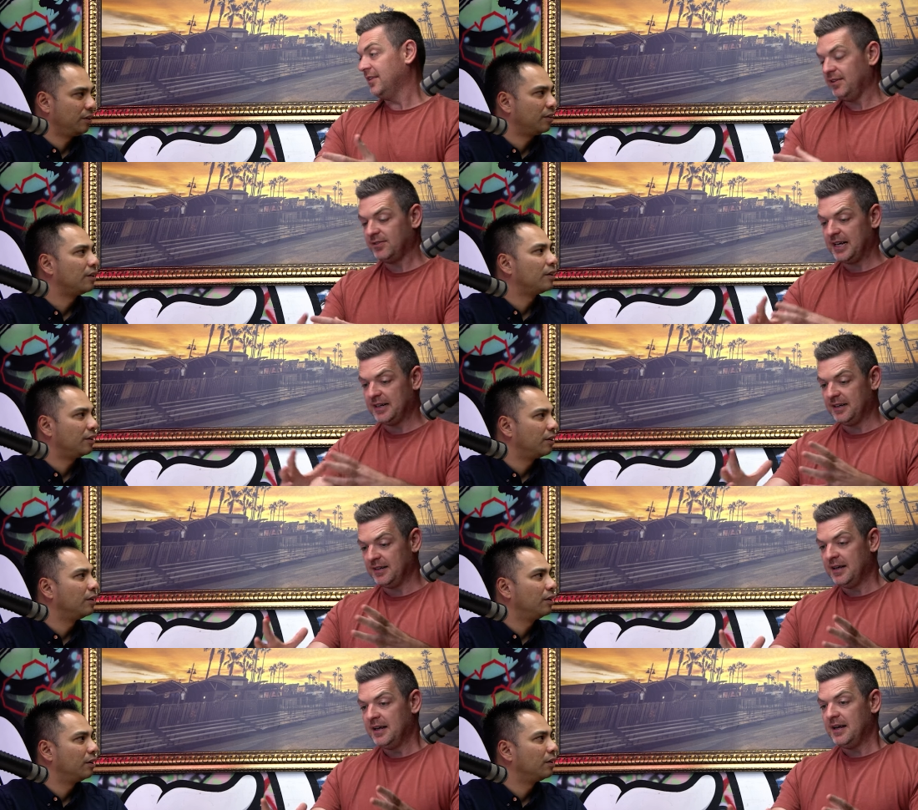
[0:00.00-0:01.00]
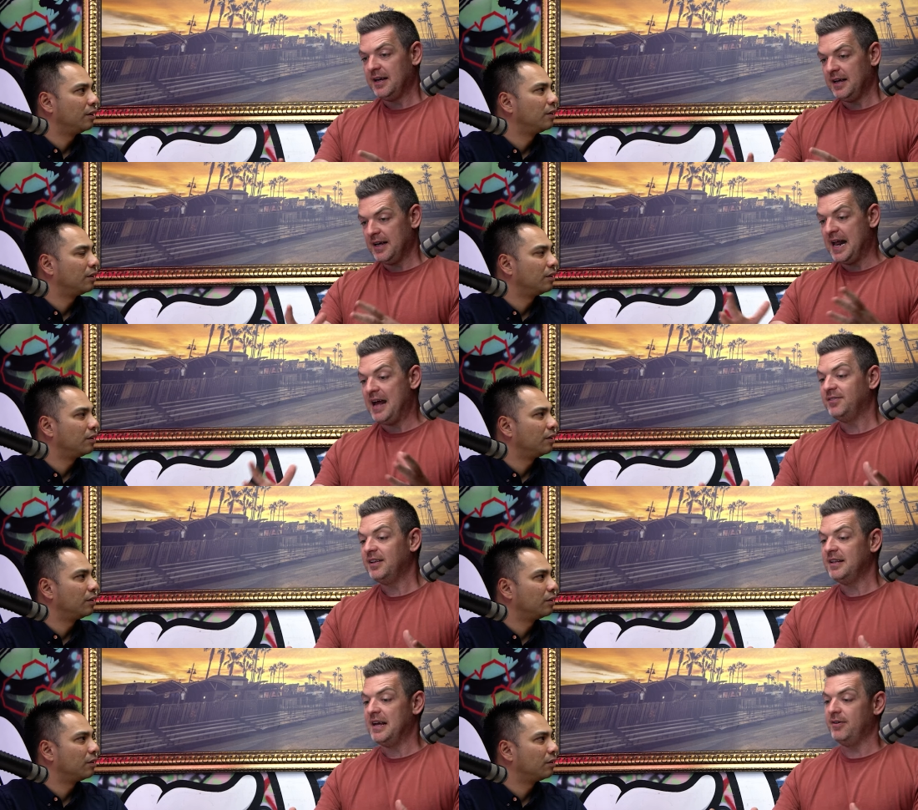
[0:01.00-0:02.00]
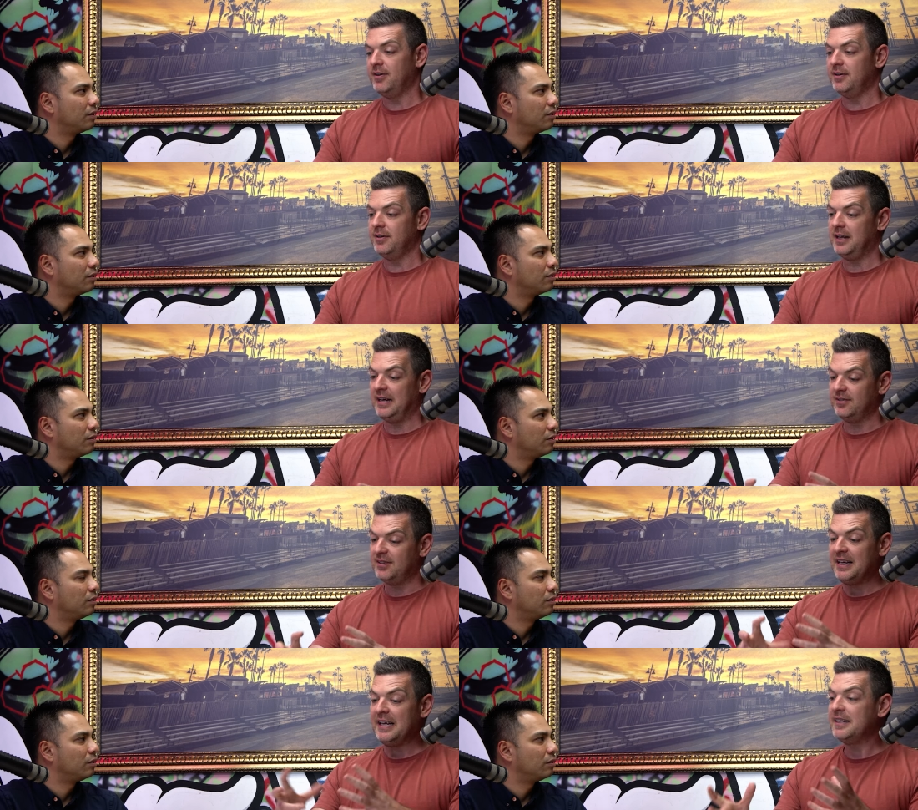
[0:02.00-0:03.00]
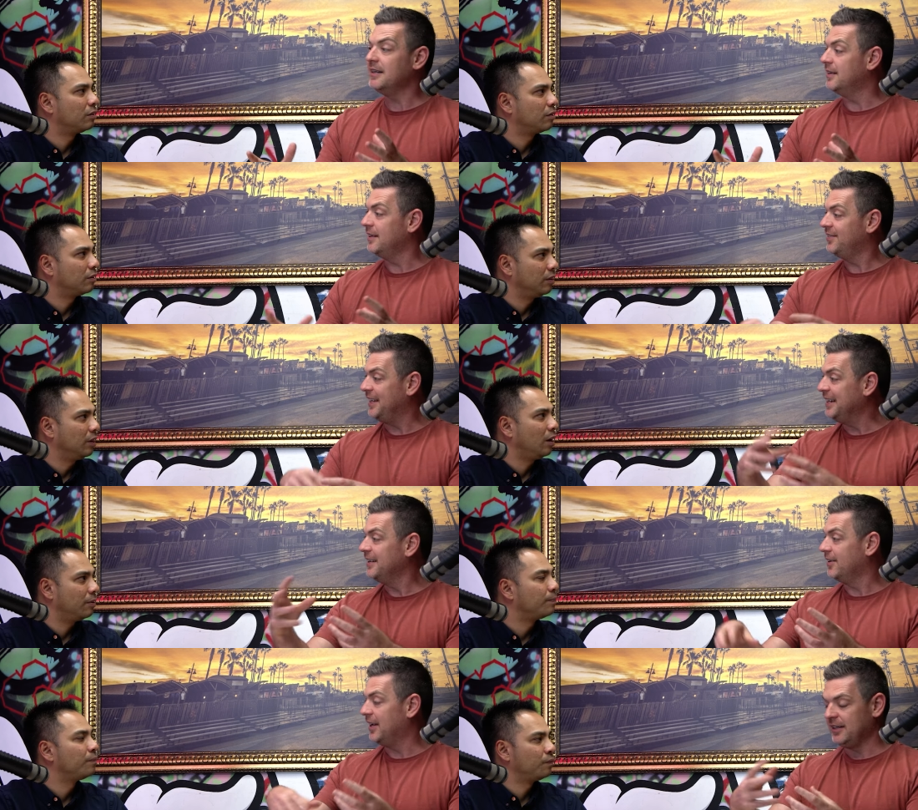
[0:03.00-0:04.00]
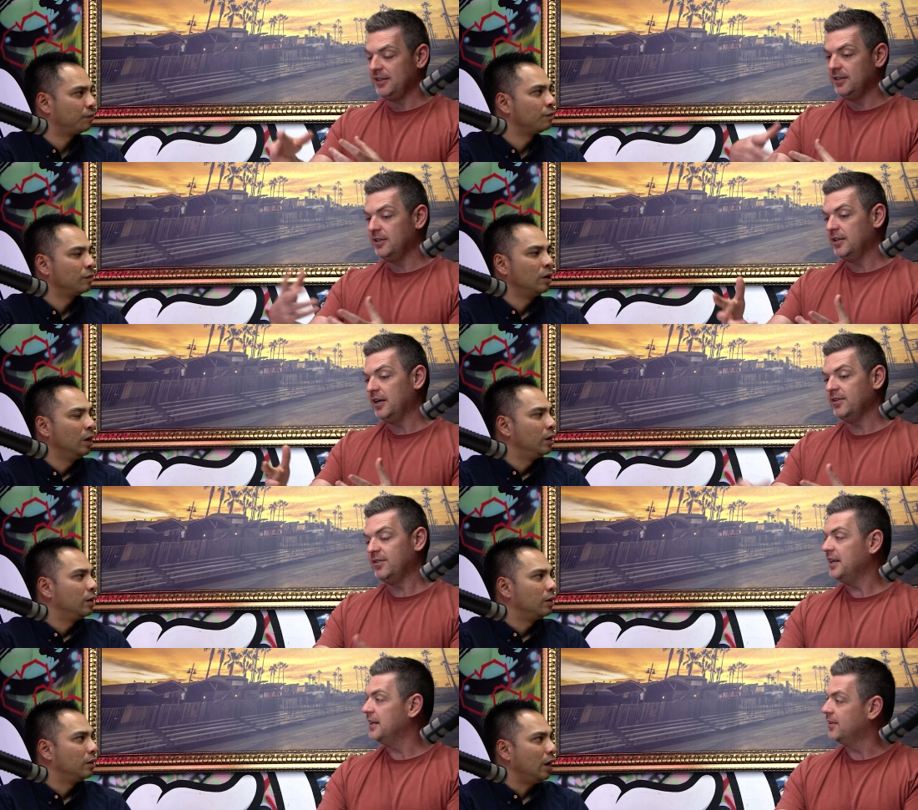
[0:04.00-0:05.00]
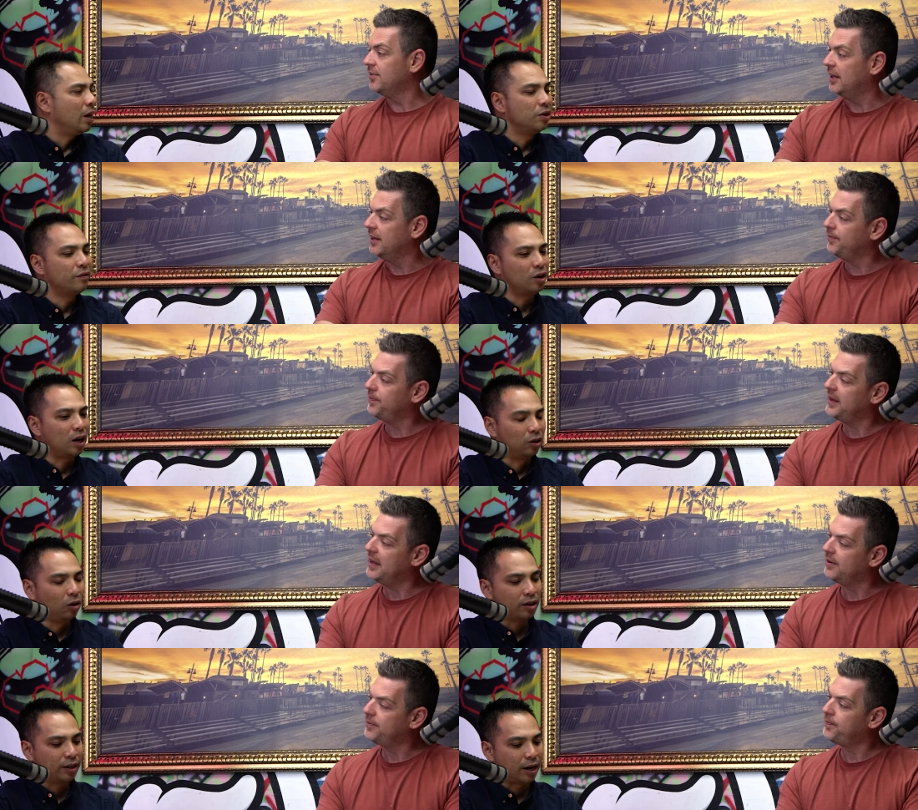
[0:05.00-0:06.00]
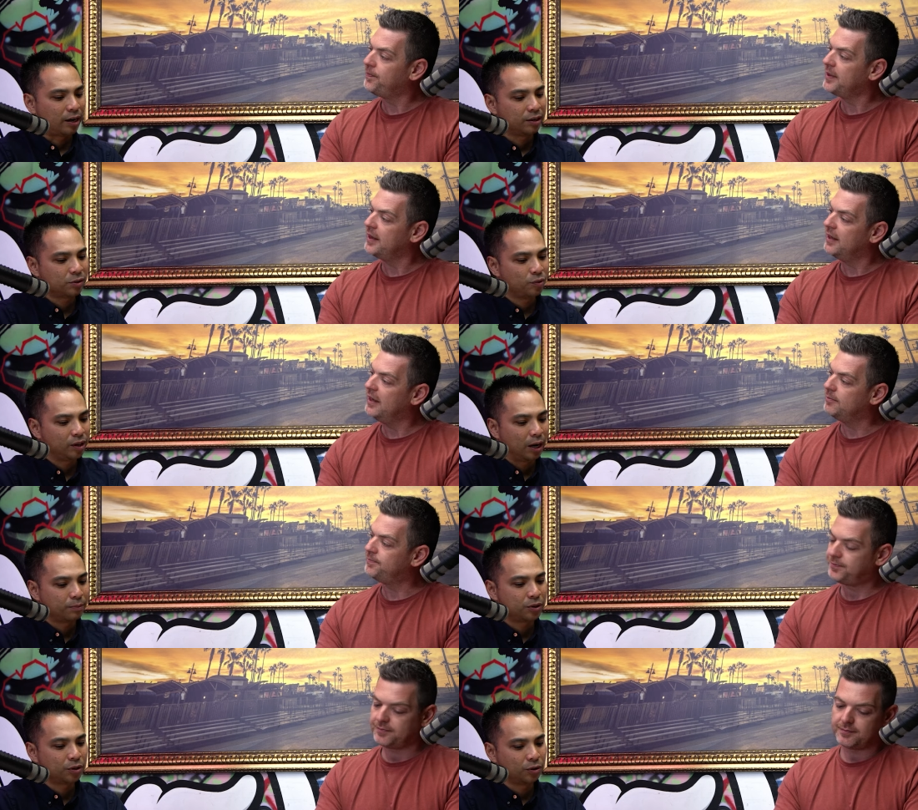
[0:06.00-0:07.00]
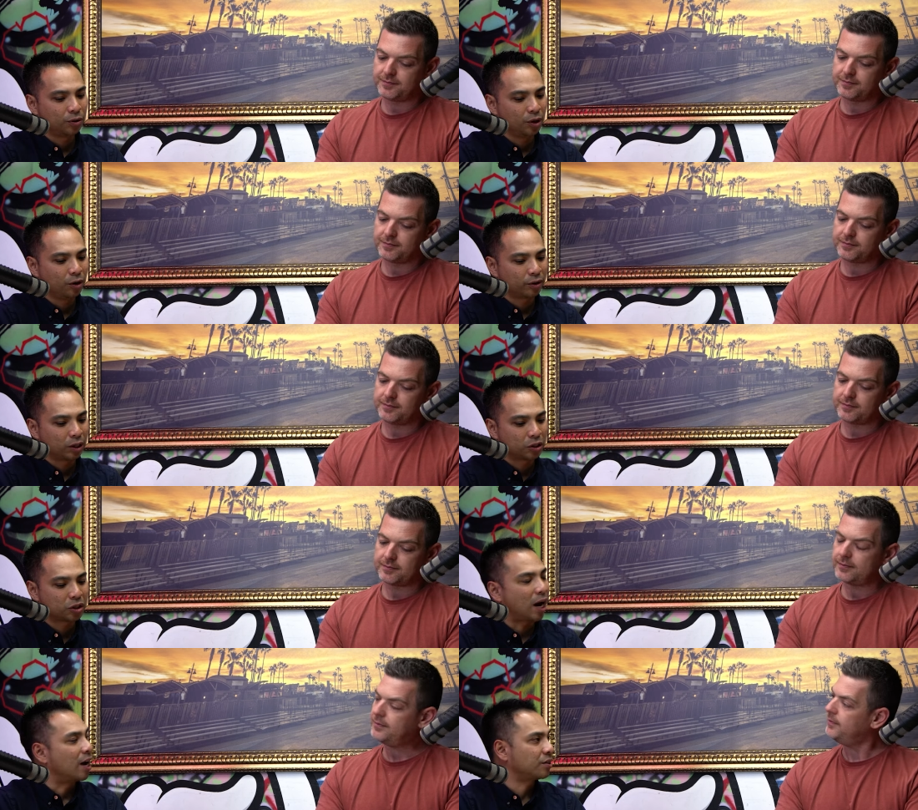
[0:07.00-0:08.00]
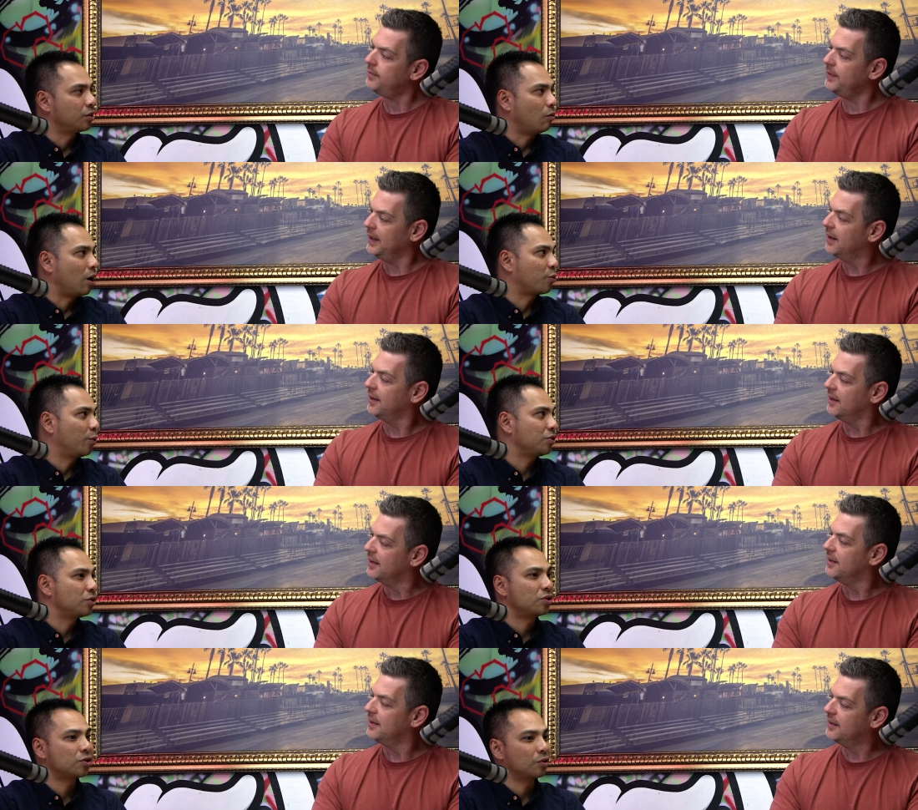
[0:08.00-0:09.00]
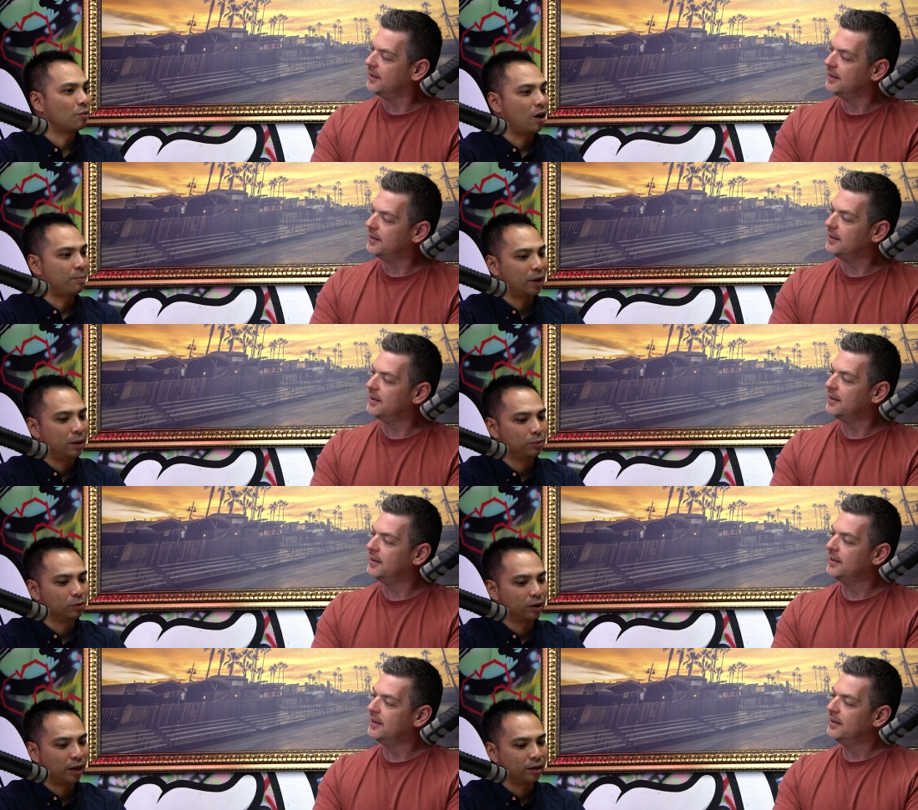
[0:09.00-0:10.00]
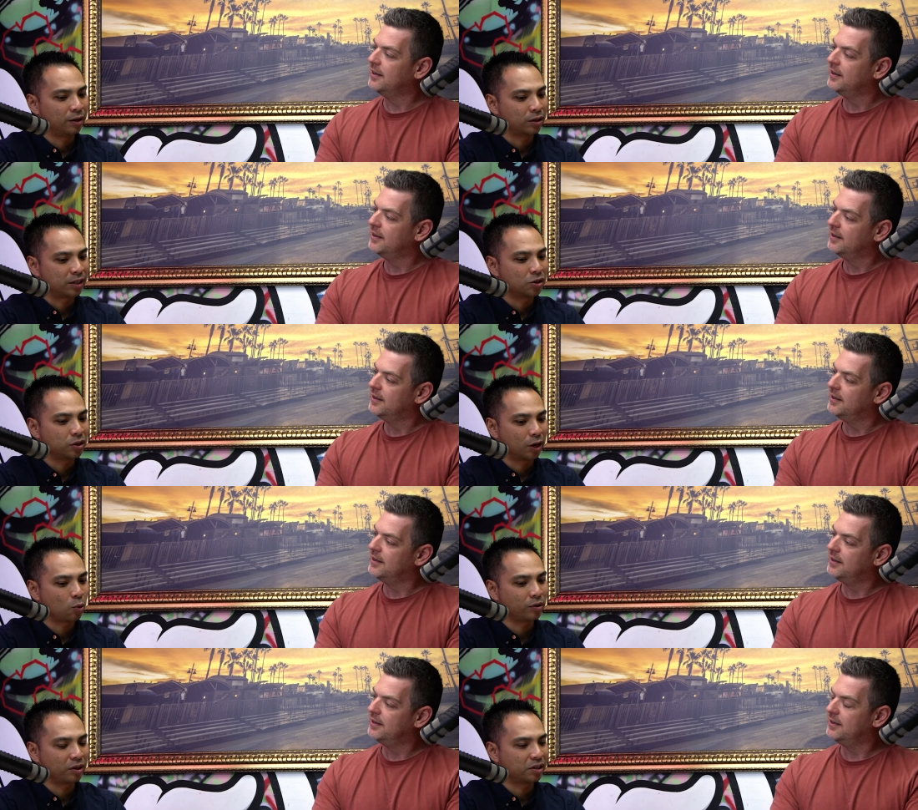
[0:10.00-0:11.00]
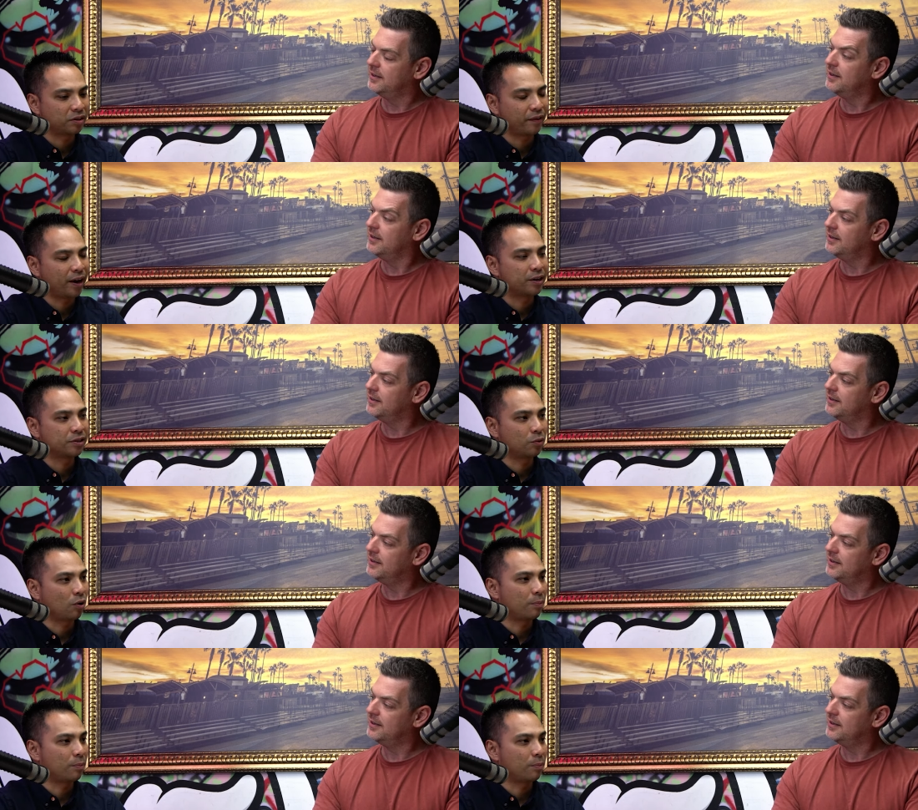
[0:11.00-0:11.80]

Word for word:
Speaker 1: there's like a, a, an asset there, and like it's the hidden, it's the yeah. hidden. Like you, you, don't see it. It's and like, you've got to unlock
Speaker 2: that, and it's really up to you know just asking the right questions to the right people, and essentially quantity surveys the